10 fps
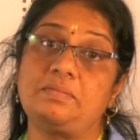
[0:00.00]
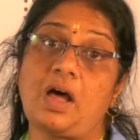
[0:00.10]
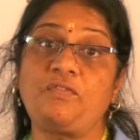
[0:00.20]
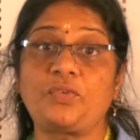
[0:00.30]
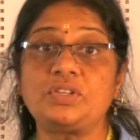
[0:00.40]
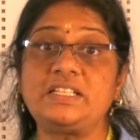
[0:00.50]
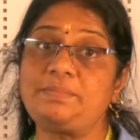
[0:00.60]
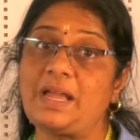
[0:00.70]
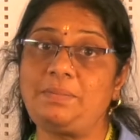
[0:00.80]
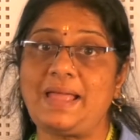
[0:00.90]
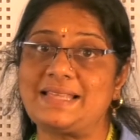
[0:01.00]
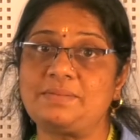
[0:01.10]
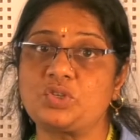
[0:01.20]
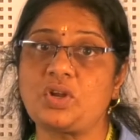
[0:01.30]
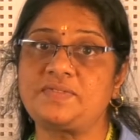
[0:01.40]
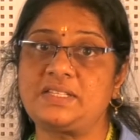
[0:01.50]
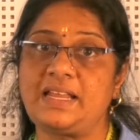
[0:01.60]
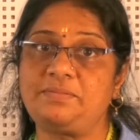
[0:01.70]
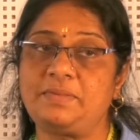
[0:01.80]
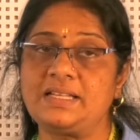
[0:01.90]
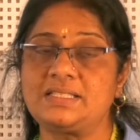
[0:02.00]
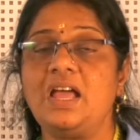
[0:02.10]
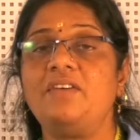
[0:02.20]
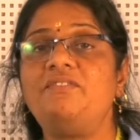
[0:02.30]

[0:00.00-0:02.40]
of course it might be assumption of statements